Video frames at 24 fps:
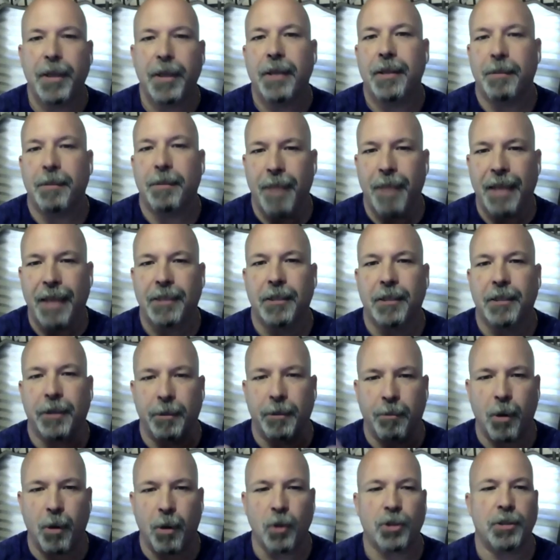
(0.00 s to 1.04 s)
the mental the
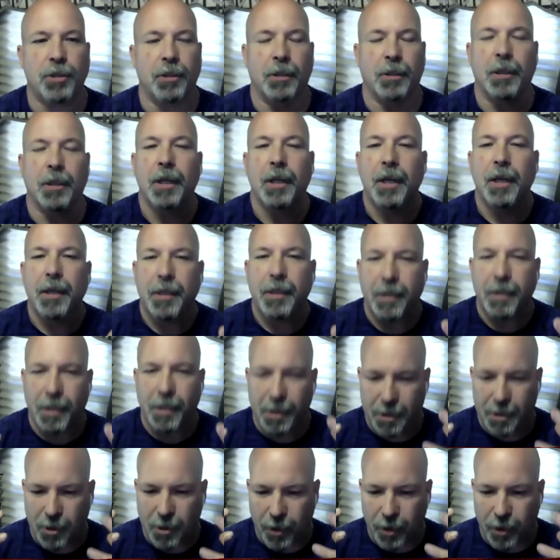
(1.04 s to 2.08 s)
emotional
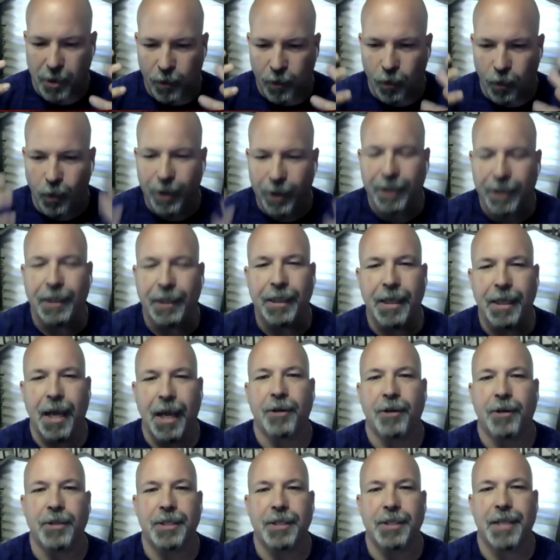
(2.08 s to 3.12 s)
so they really
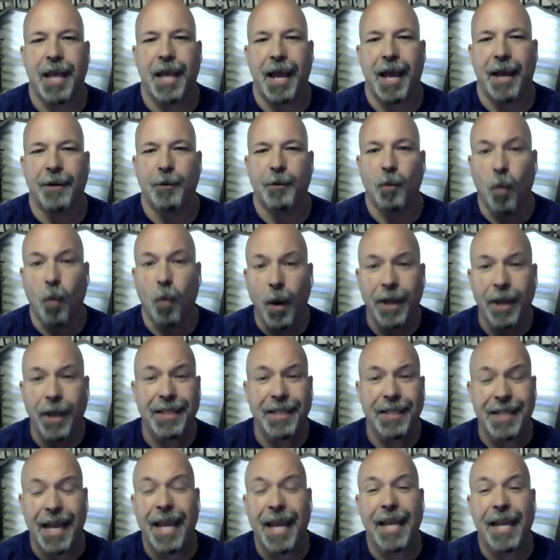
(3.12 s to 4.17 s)
understand what it
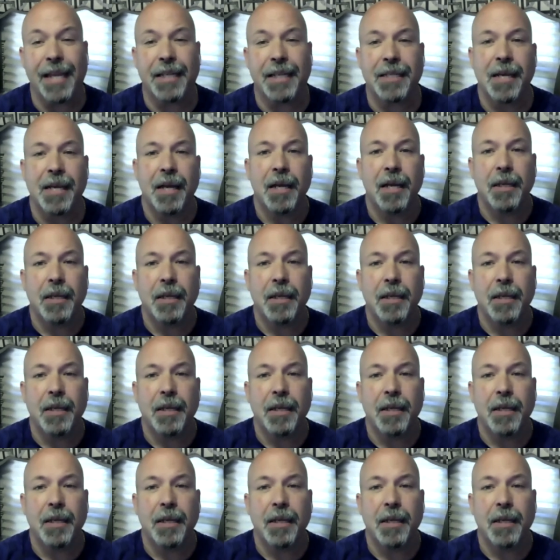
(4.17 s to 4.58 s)
takes